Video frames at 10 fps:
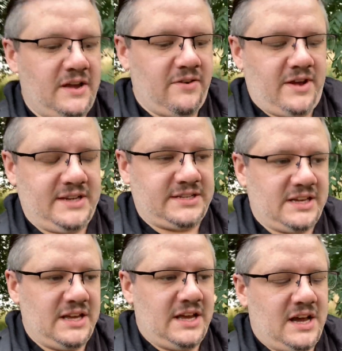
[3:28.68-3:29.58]
right?
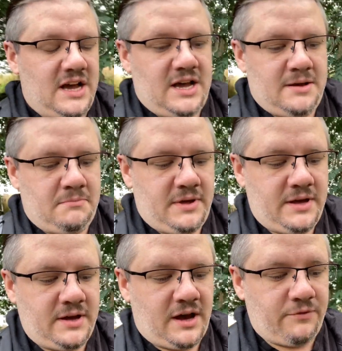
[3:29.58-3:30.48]
Um,
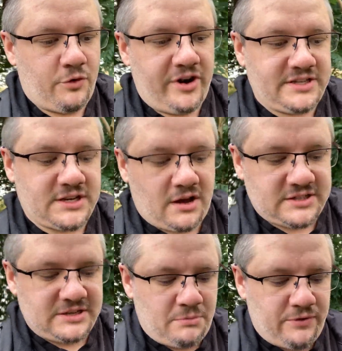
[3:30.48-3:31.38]
I've already
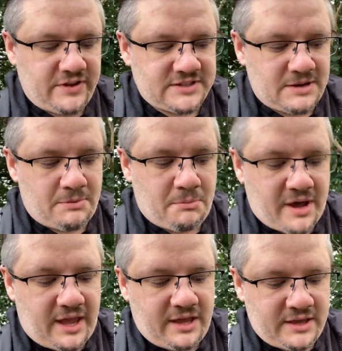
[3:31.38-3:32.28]
started moving some of
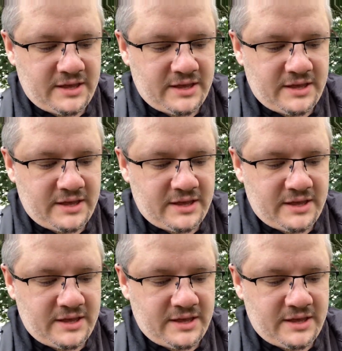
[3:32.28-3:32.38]
my